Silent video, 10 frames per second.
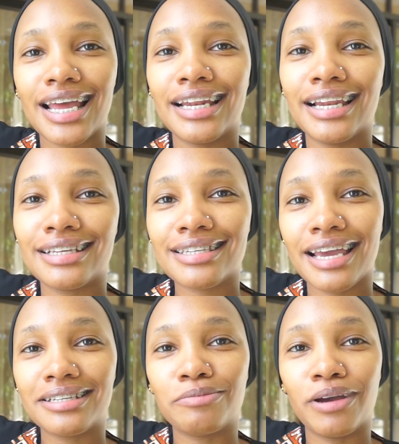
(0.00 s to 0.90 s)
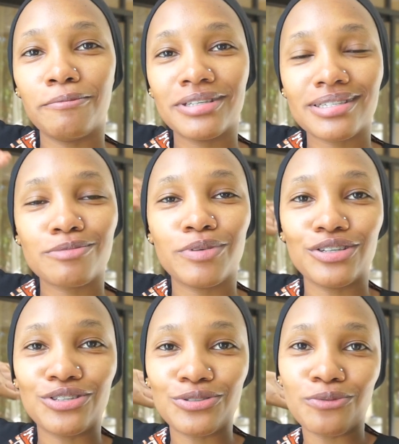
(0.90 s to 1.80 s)
and let's get my business
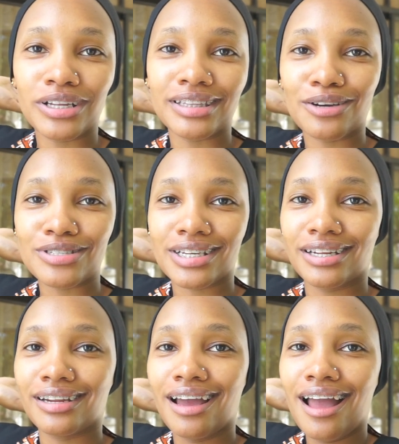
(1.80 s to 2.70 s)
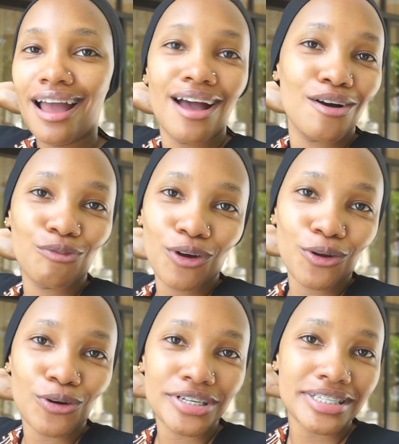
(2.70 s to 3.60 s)
page to 1,000
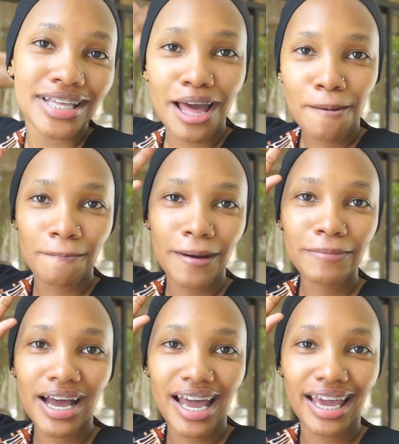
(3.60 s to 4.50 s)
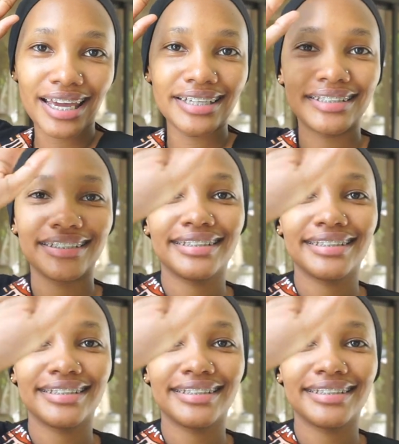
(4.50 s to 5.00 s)
followers. Bye bye.